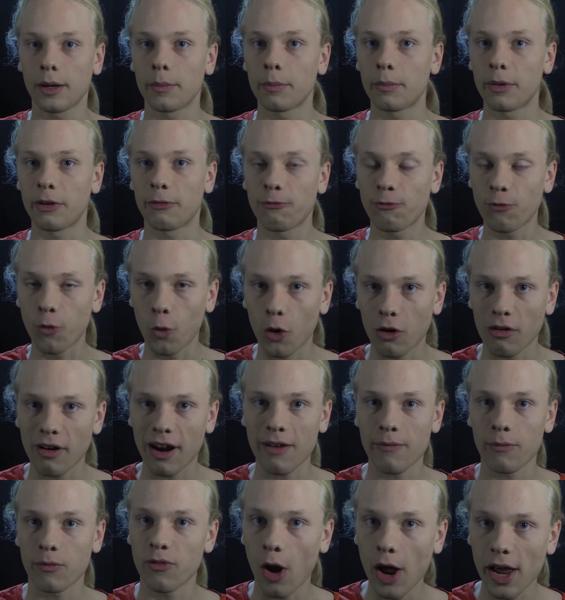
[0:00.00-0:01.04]
before I
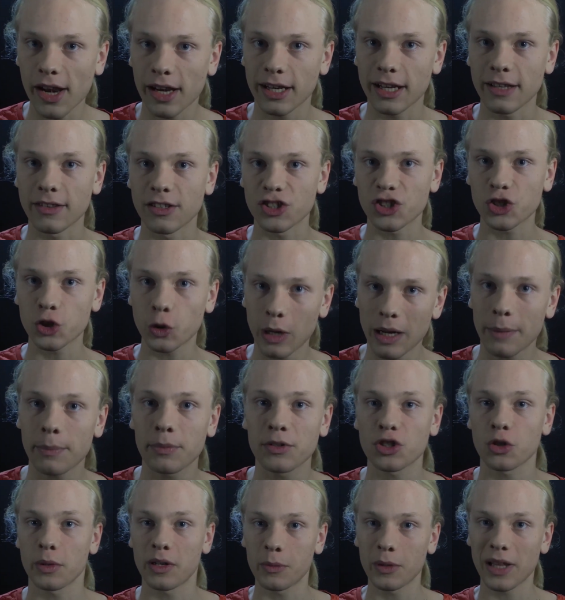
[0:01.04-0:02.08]
write it in the script,
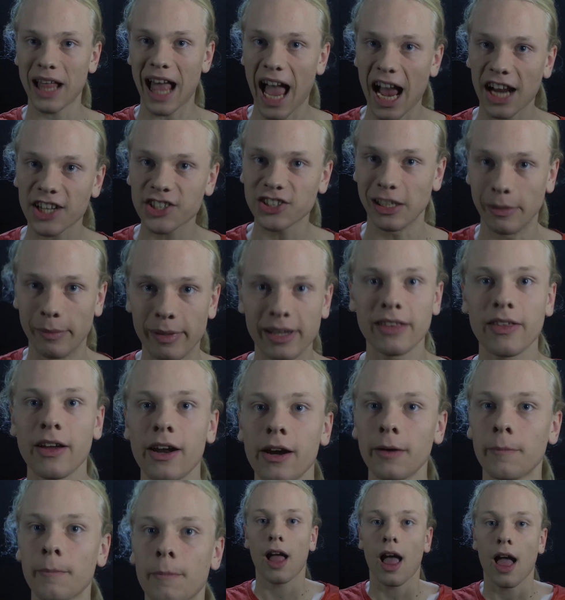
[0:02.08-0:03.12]
so it will actually be
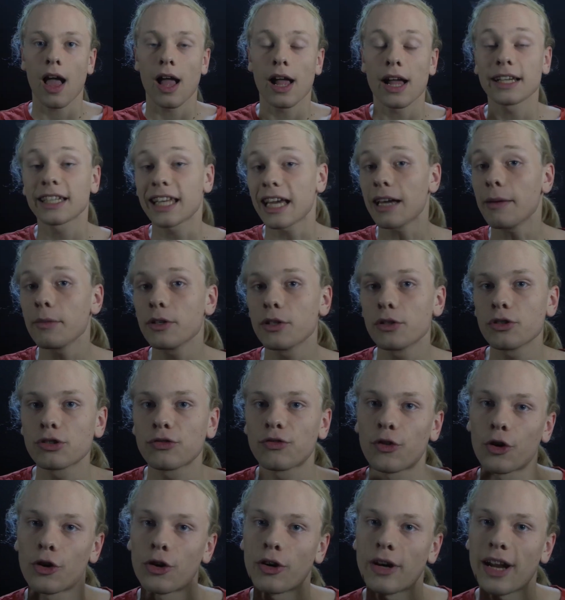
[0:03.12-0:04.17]
there. It can be used
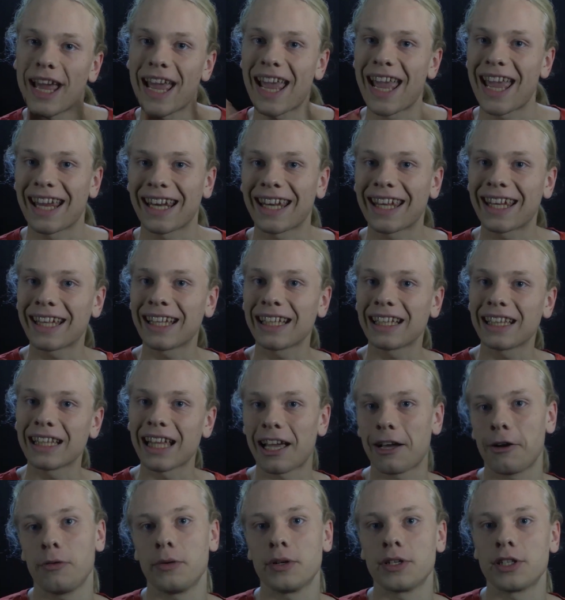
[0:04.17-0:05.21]
for any
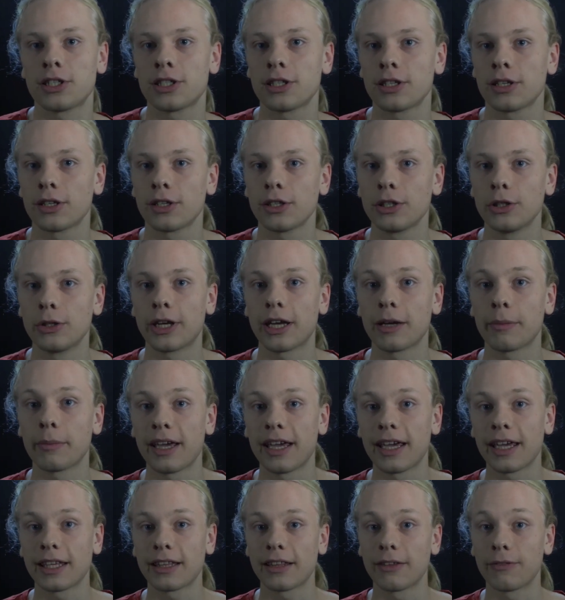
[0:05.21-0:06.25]
language. You can
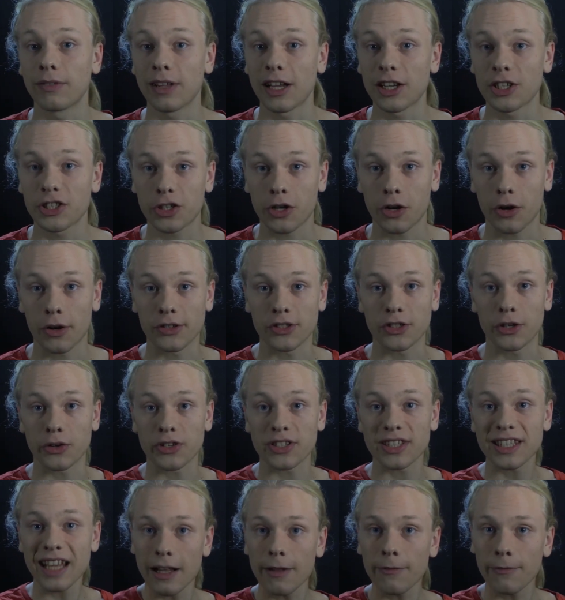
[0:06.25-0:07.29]
make the flashcards
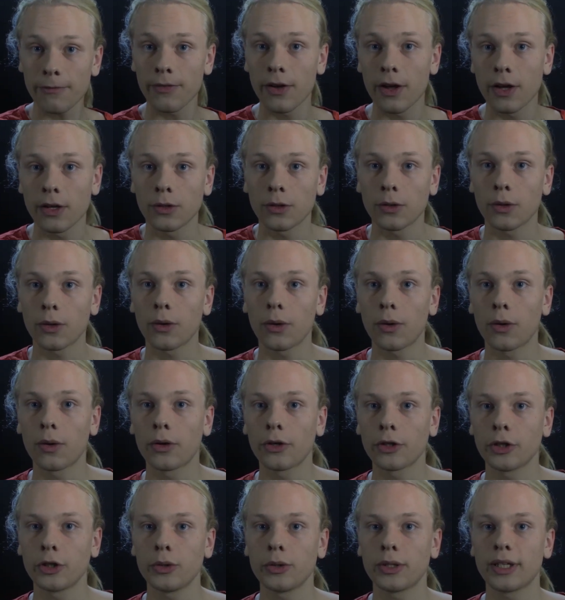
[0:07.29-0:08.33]
yourself, or
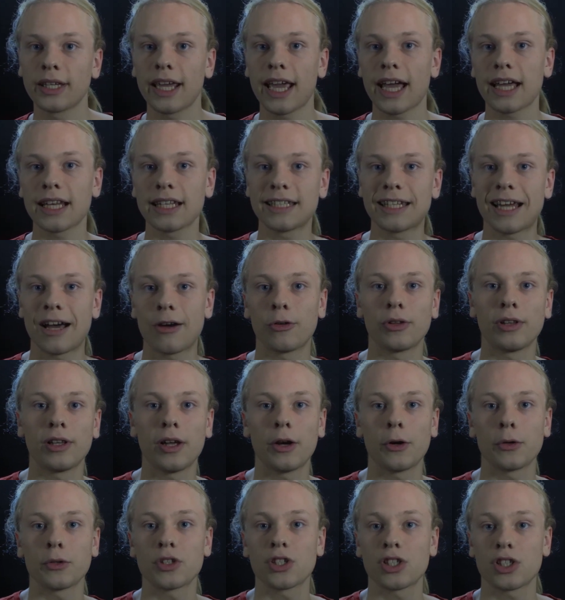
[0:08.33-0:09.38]
you can
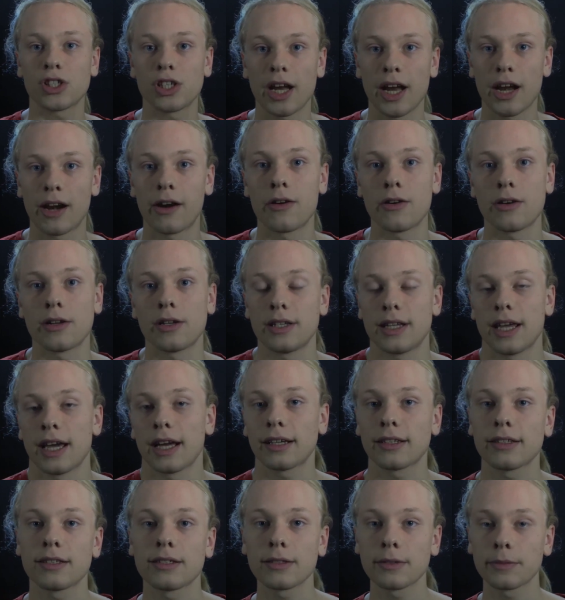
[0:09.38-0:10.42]
download shared
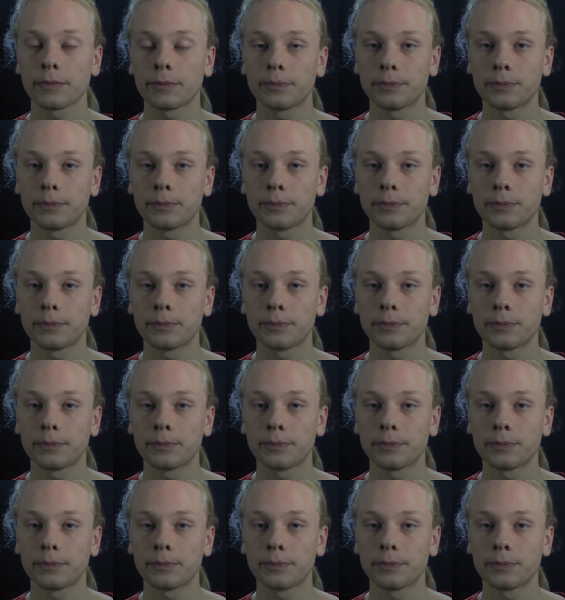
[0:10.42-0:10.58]
decks.